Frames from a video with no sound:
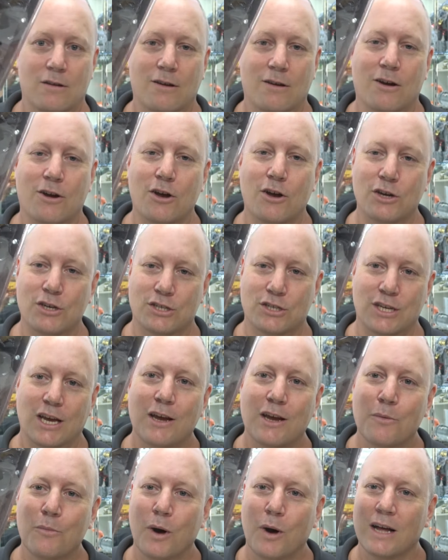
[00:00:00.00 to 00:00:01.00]
I got a
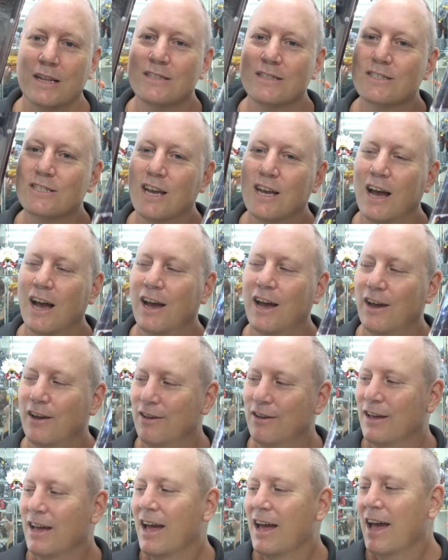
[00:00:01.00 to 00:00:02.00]
second one.
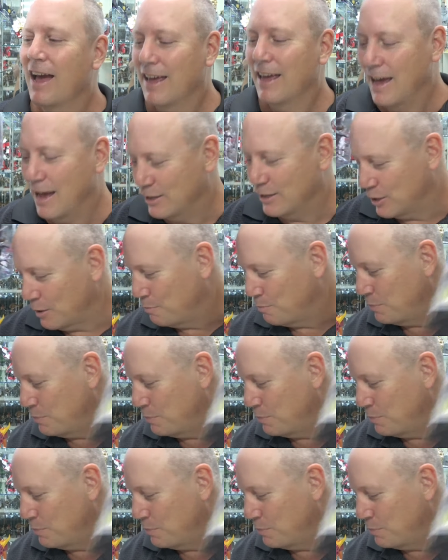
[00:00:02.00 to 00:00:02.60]
So yeah, so I